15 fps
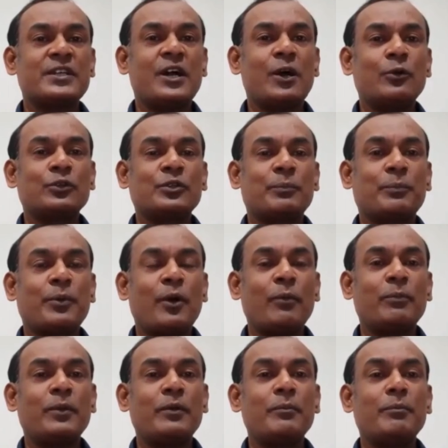out the
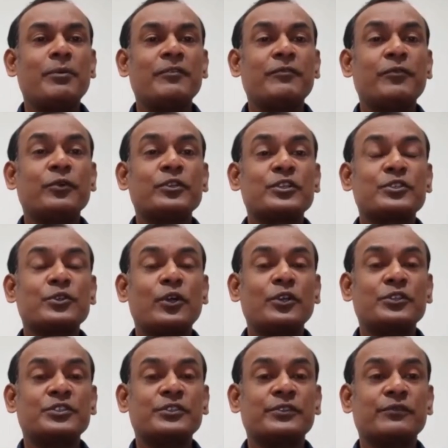problem before the
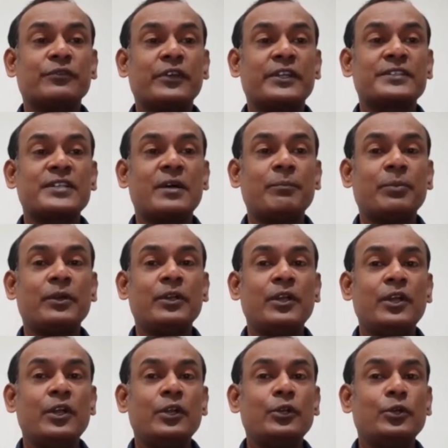solution. For example,
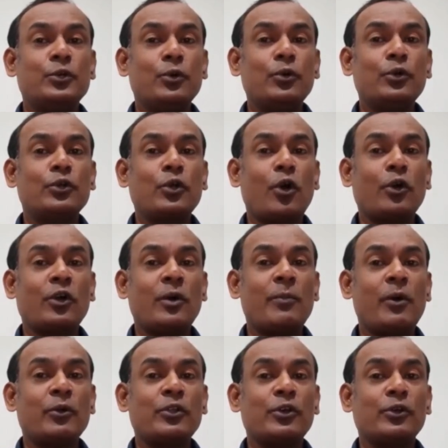don't talk
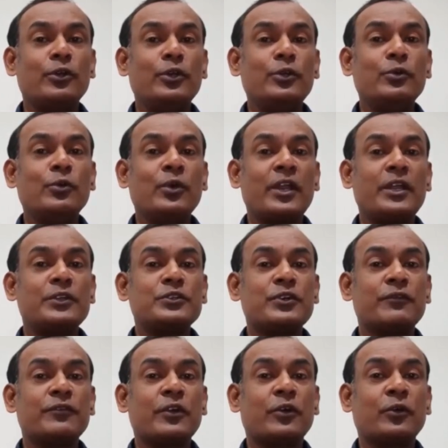about your new range
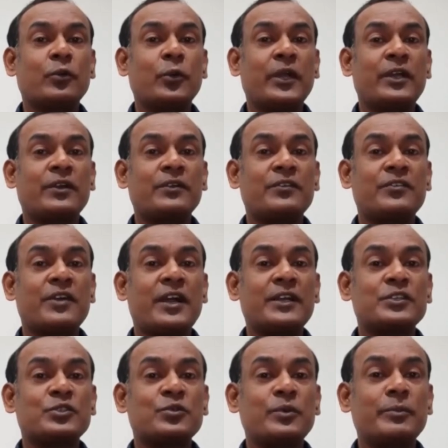of your quick
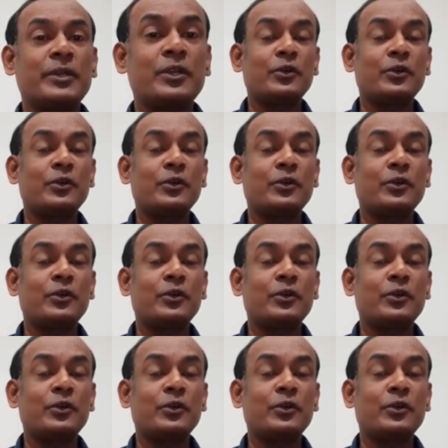dry swimming